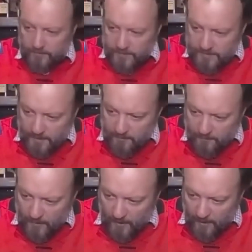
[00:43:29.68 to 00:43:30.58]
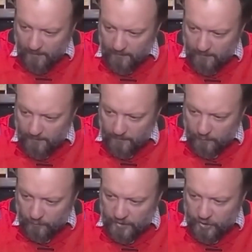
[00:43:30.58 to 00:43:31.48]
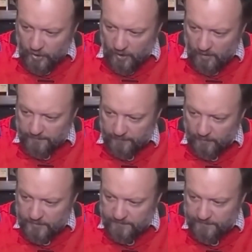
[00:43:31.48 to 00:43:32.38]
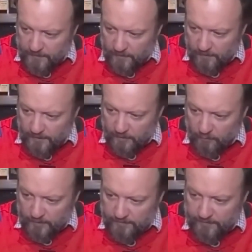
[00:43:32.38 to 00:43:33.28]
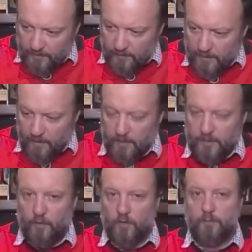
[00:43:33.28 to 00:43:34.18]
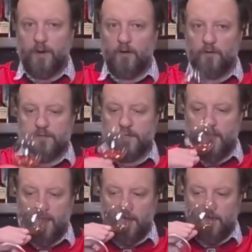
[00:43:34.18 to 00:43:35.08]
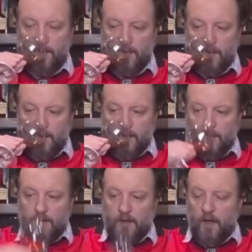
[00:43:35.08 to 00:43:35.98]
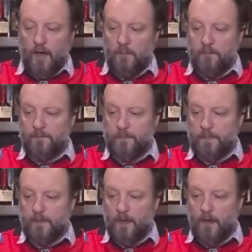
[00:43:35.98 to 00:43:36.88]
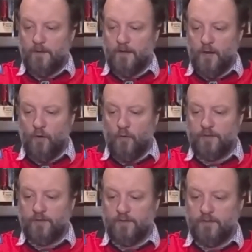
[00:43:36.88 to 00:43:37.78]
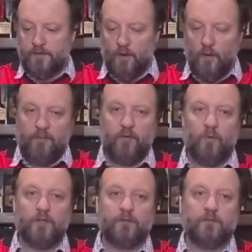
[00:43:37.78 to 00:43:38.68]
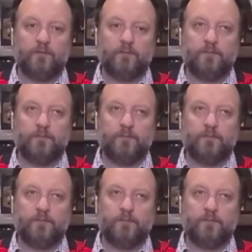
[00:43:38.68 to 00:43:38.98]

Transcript: what does it say? Recharred, first fill, and refill American oak barrels. And I know that, everyone,